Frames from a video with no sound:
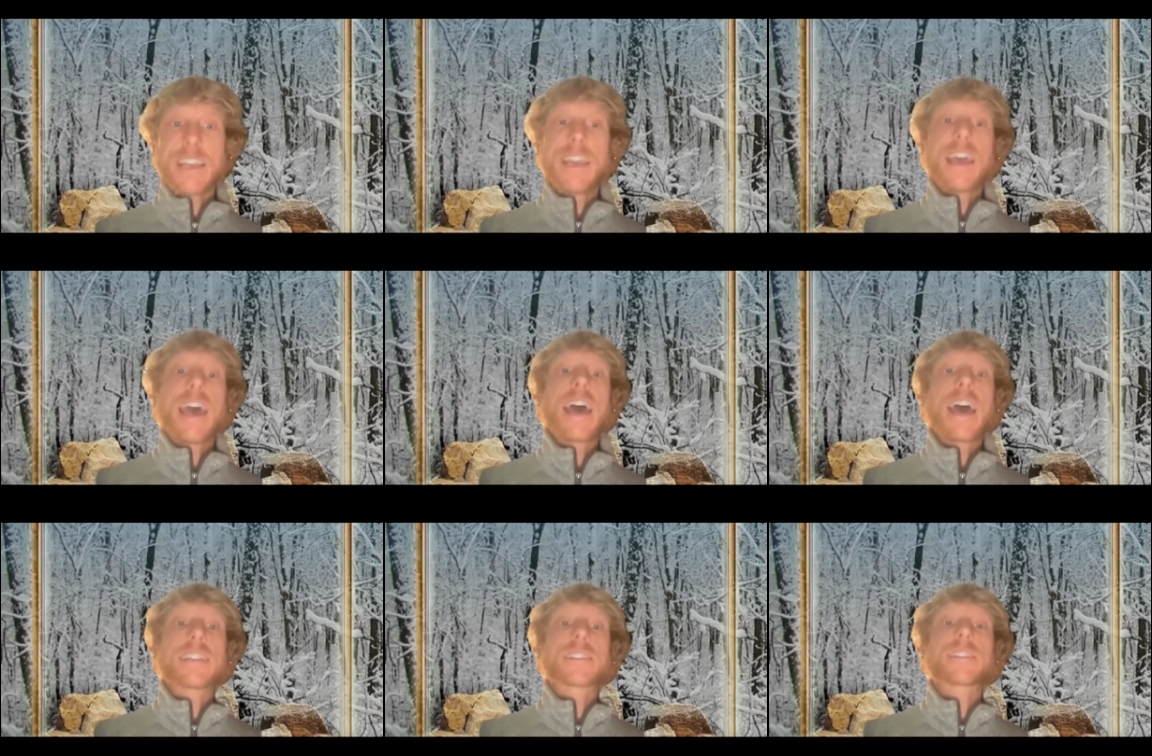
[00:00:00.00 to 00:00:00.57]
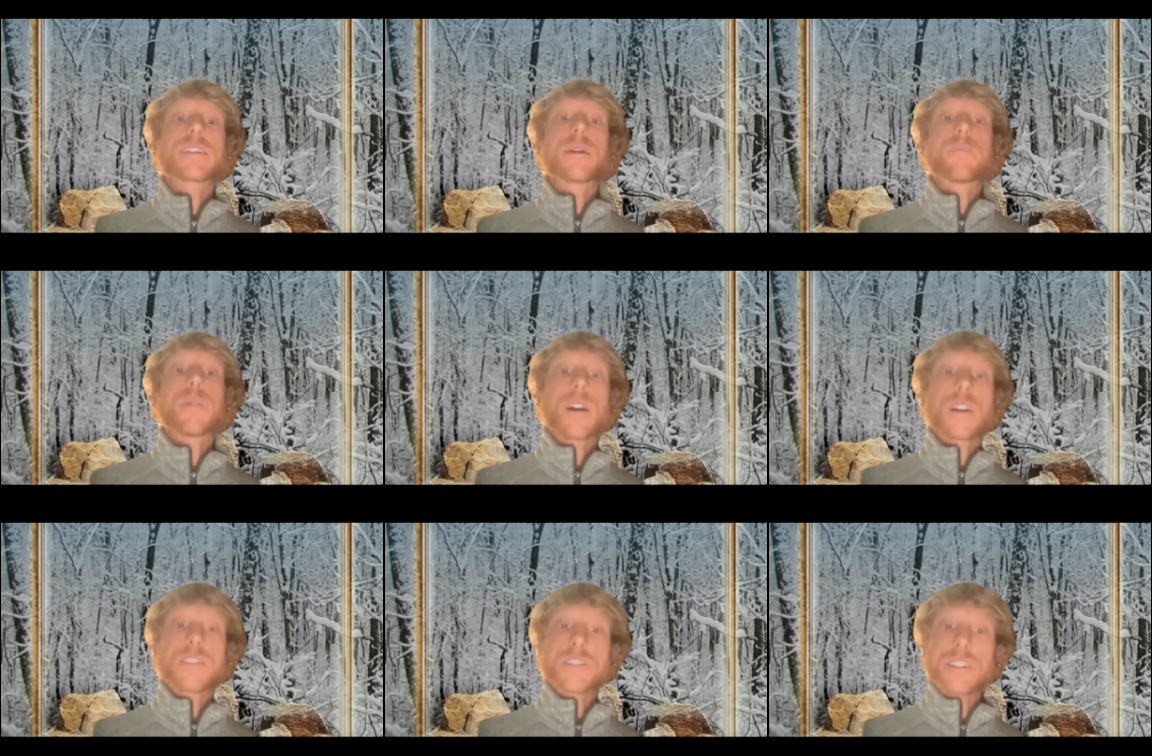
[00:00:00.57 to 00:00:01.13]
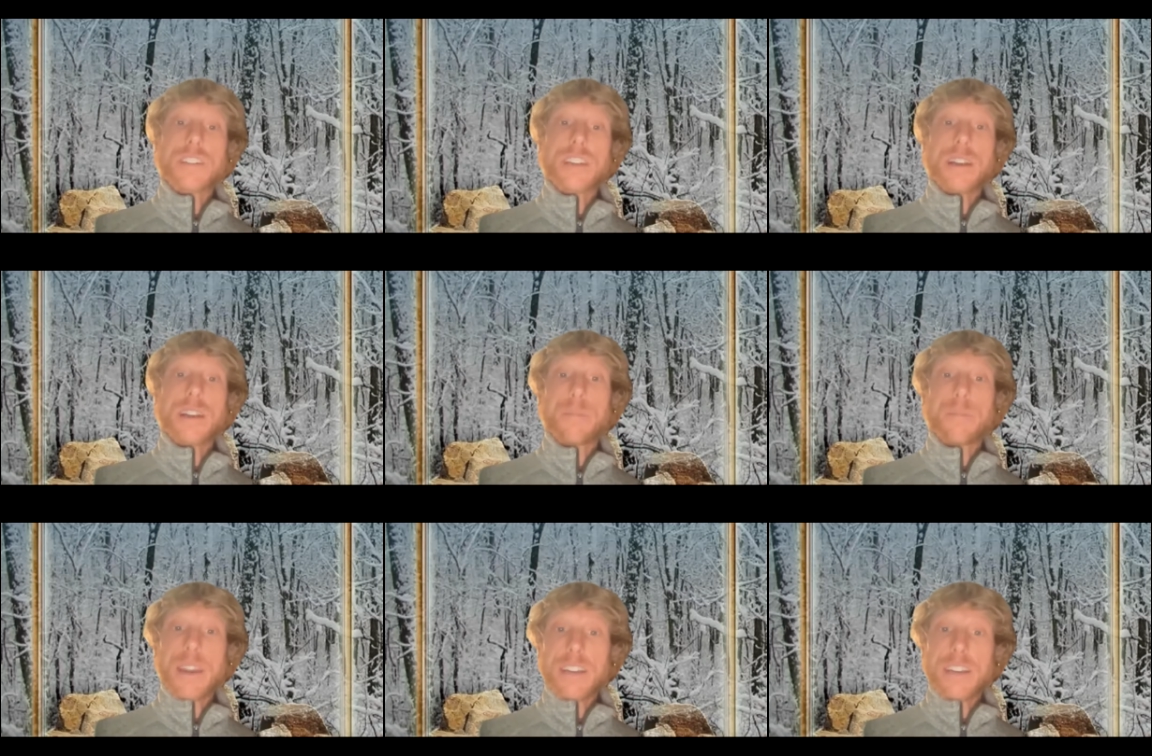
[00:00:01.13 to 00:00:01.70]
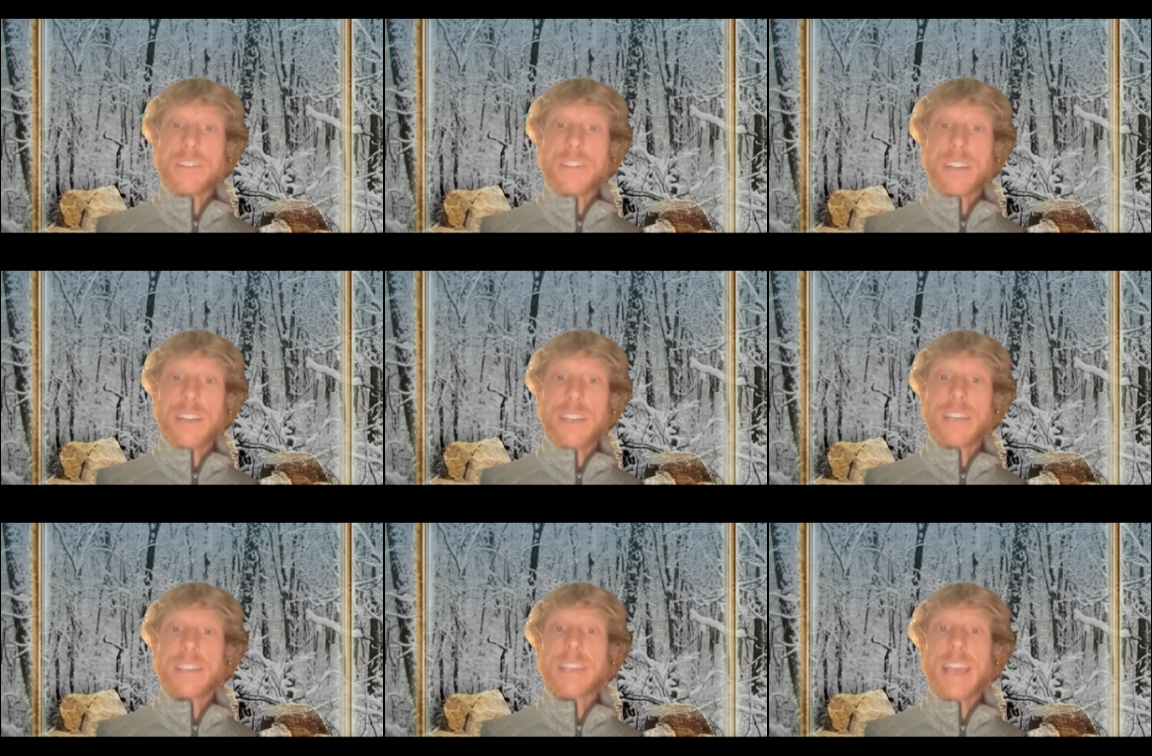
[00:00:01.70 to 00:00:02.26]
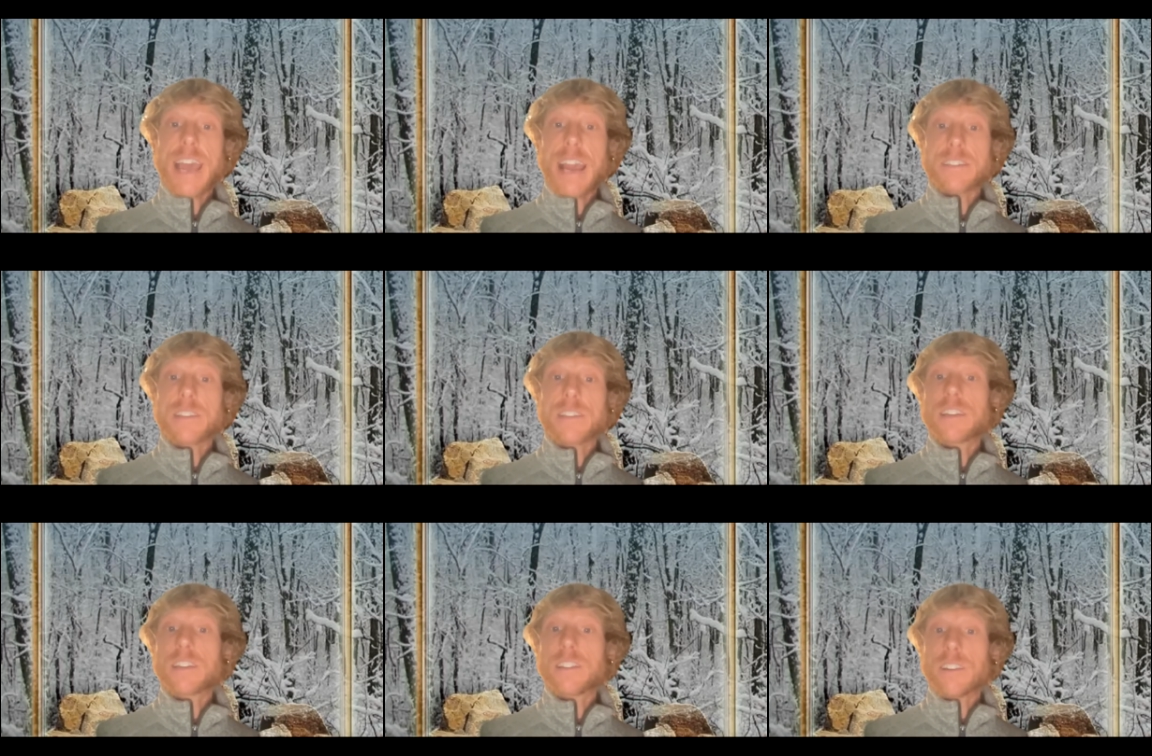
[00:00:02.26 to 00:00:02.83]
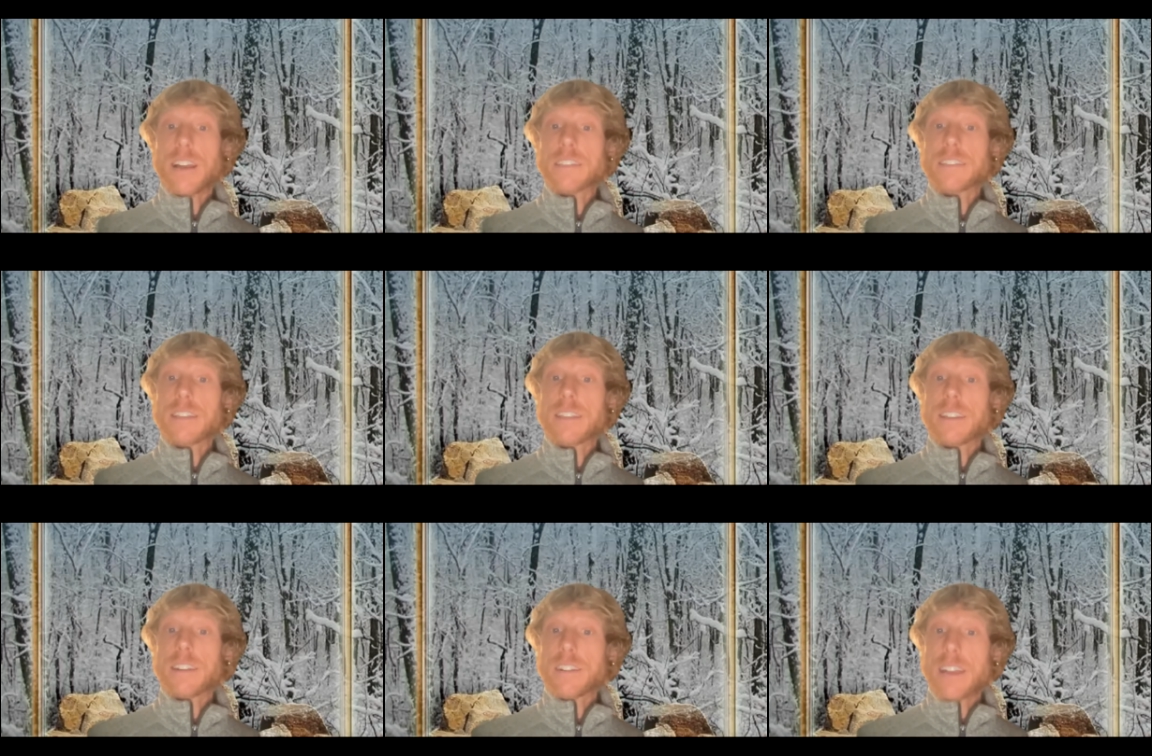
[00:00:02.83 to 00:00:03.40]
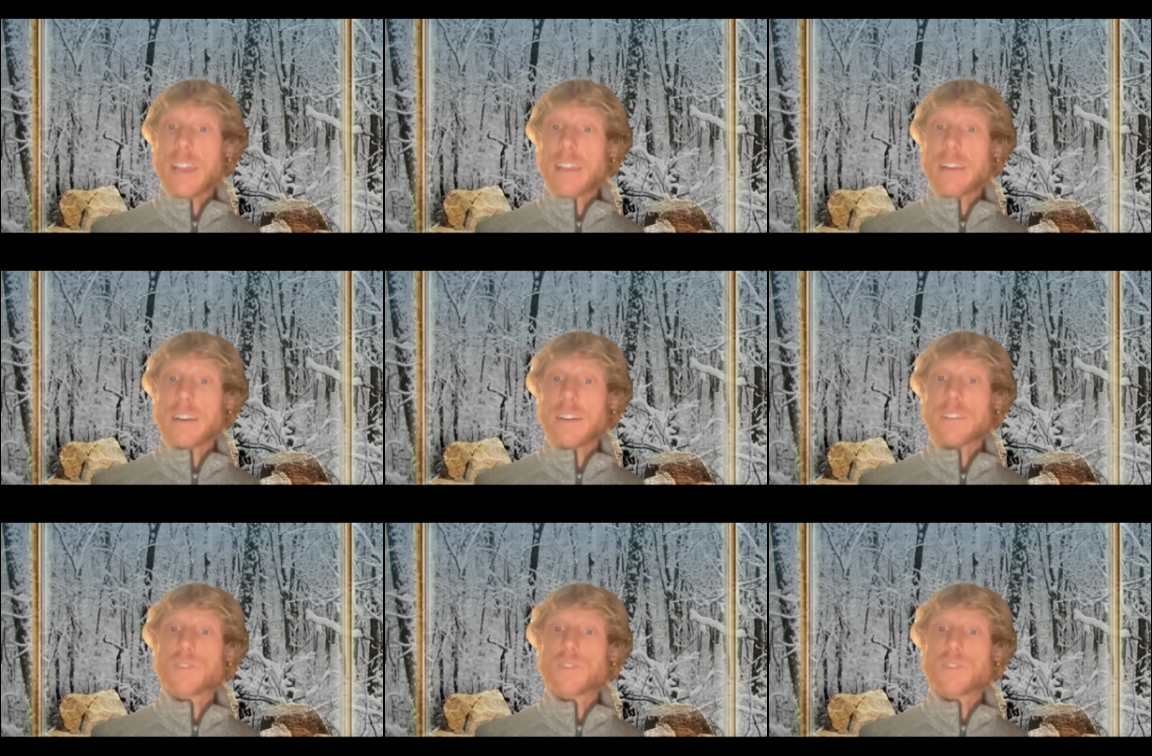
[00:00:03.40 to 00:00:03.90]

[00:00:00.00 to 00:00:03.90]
Hence, a partridge and a pear tree is actually Christ and the Creator.